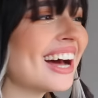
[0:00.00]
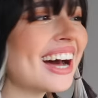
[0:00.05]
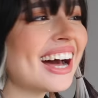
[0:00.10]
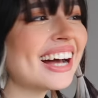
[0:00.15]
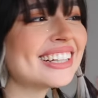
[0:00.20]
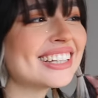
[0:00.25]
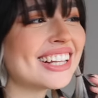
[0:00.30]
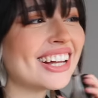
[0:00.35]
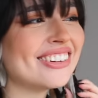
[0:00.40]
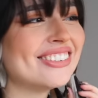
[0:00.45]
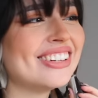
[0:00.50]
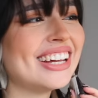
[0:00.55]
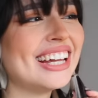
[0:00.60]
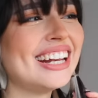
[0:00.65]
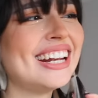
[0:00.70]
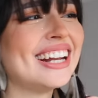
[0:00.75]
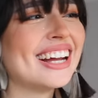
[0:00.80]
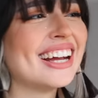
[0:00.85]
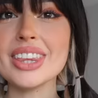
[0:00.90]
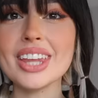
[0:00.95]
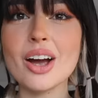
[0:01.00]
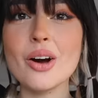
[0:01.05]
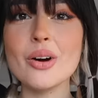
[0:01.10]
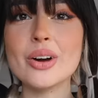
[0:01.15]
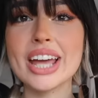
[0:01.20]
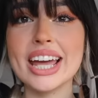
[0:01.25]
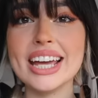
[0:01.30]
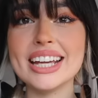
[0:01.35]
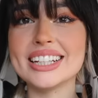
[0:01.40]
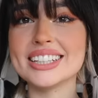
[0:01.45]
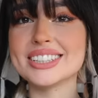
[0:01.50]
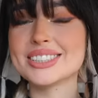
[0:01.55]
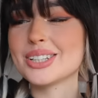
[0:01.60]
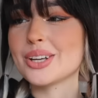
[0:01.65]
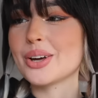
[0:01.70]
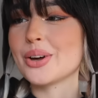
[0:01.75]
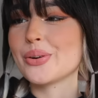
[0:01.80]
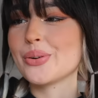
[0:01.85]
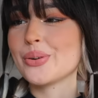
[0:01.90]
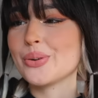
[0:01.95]
I love it. Okay,
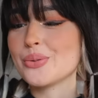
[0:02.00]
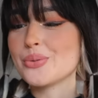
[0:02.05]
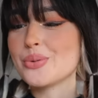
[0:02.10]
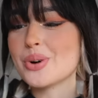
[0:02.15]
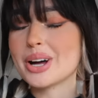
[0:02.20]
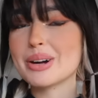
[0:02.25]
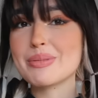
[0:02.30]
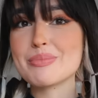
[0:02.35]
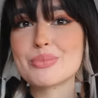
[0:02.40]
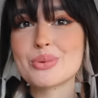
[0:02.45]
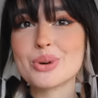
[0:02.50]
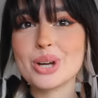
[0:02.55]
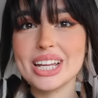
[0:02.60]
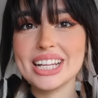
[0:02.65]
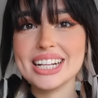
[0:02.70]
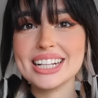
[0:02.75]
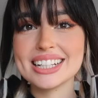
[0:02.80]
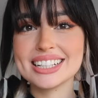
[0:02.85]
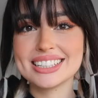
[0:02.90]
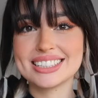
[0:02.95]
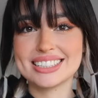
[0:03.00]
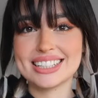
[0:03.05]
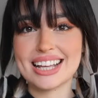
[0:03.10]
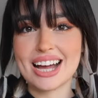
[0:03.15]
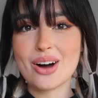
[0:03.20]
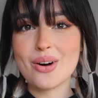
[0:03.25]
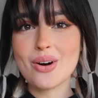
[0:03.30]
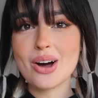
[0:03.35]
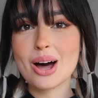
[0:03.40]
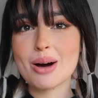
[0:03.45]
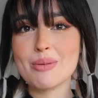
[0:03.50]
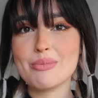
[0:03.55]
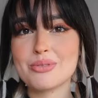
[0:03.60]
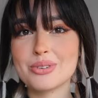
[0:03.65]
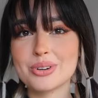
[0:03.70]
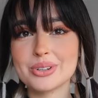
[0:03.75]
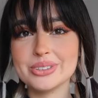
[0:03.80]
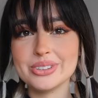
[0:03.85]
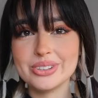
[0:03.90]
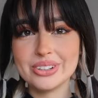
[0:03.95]
so one braid is now up
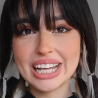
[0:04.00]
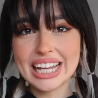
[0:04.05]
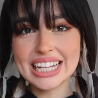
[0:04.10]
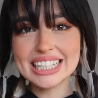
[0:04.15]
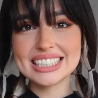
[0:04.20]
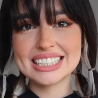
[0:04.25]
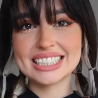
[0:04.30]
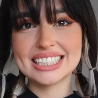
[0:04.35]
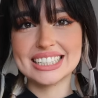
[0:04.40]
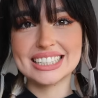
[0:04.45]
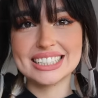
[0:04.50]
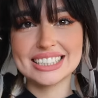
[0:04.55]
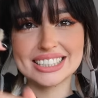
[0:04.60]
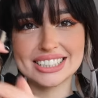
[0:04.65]
for donation.